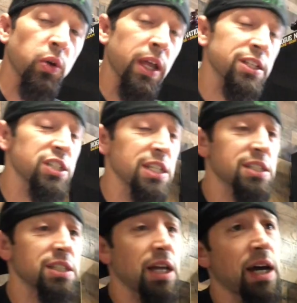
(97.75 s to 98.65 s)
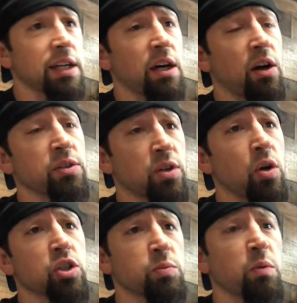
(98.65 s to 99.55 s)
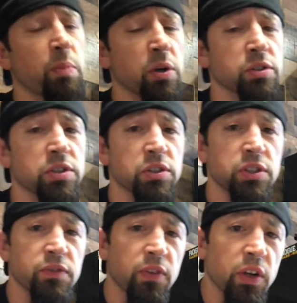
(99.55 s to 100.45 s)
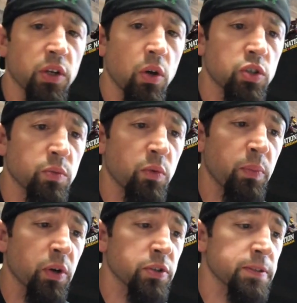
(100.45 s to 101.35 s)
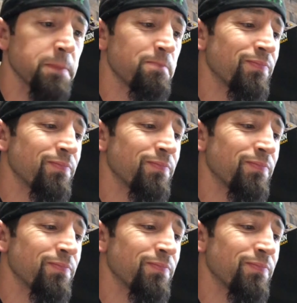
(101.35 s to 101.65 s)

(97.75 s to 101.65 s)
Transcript: And she's not an uncoachable person. She's a very coachable person.